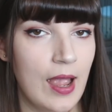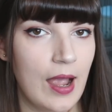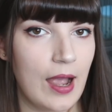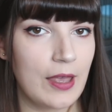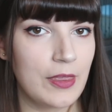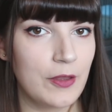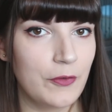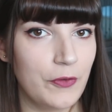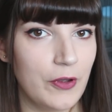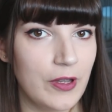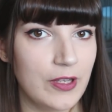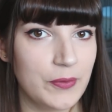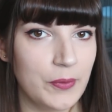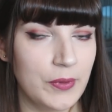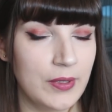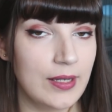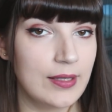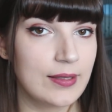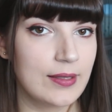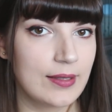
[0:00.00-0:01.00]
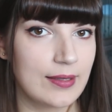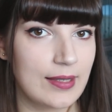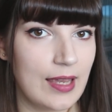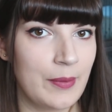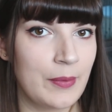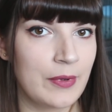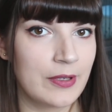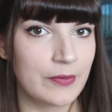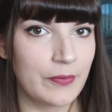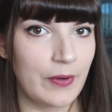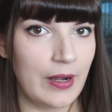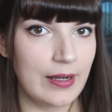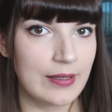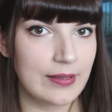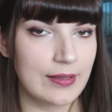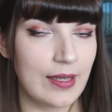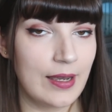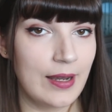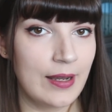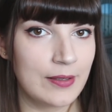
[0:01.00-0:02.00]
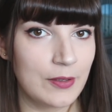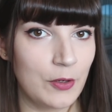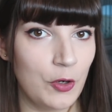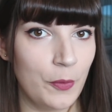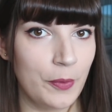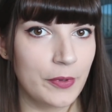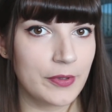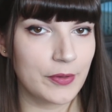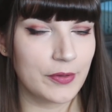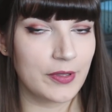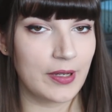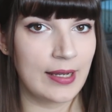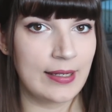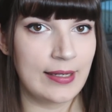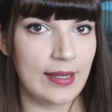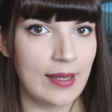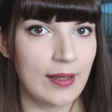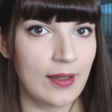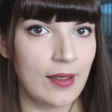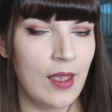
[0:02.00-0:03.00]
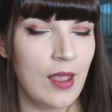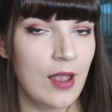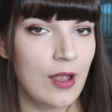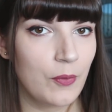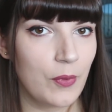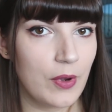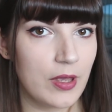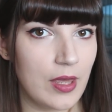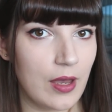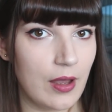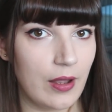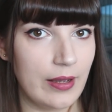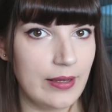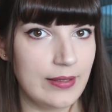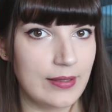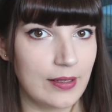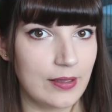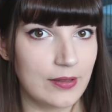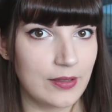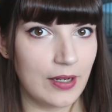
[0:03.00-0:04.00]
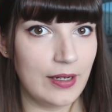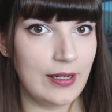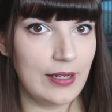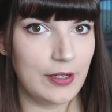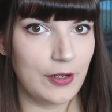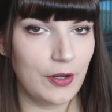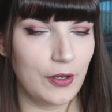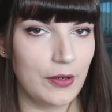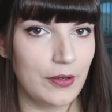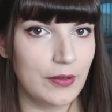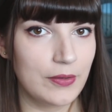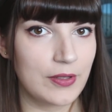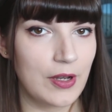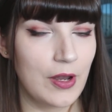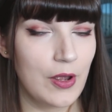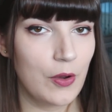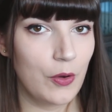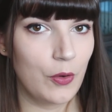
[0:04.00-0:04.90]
and the first one is the same as rats, that is orbital tightening, where the eyes are tightly closed